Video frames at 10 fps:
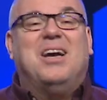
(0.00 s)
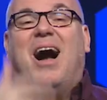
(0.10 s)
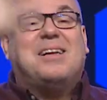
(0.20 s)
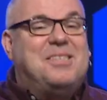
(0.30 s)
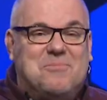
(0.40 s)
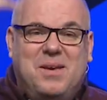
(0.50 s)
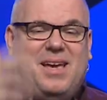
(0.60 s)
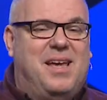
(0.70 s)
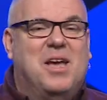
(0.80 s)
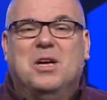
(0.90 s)
Talk to
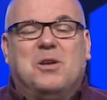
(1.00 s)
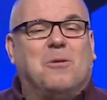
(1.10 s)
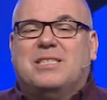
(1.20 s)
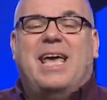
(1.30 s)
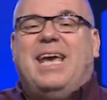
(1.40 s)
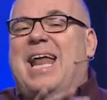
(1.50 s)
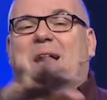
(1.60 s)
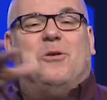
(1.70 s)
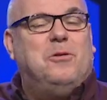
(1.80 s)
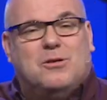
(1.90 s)
me. Don't take it
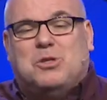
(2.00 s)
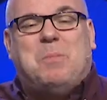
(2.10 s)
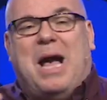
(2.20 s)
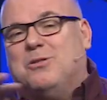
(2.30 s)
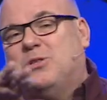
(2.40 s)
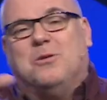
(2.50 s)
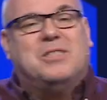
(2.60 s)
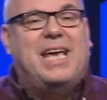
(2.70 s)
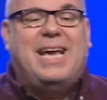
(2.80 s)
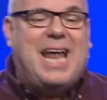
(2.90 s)
out on your spouse.
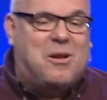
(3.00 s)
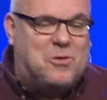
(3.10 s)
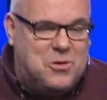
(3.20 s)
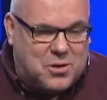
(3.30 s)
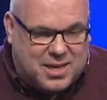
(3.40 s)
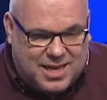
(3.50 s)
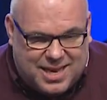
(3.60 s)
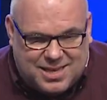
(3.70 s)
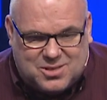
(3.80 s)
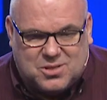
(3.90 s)
Don't take it out on your
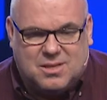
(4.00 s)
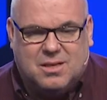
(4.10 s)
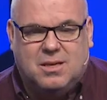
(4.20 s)
kids.